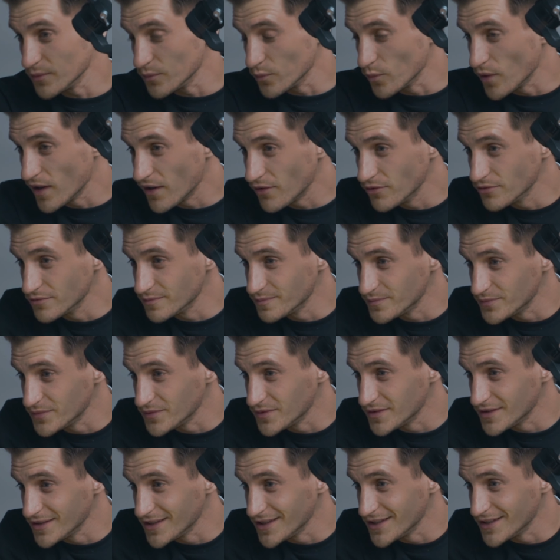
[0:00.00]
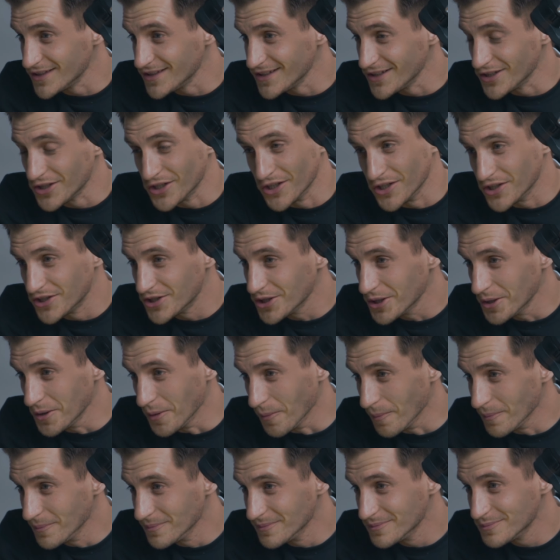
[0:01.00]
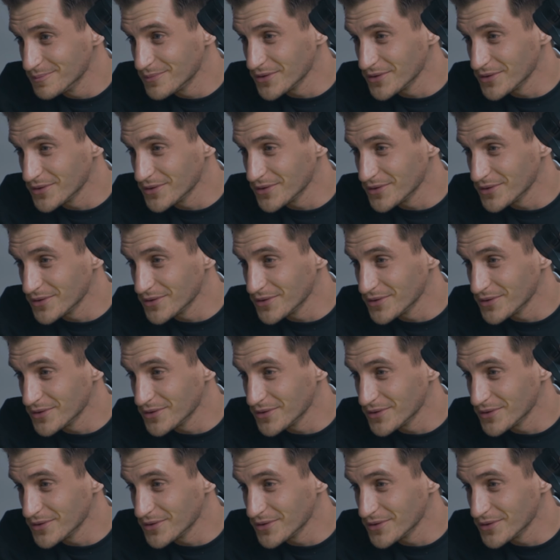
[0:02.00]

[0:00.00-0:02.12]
Well, you can come,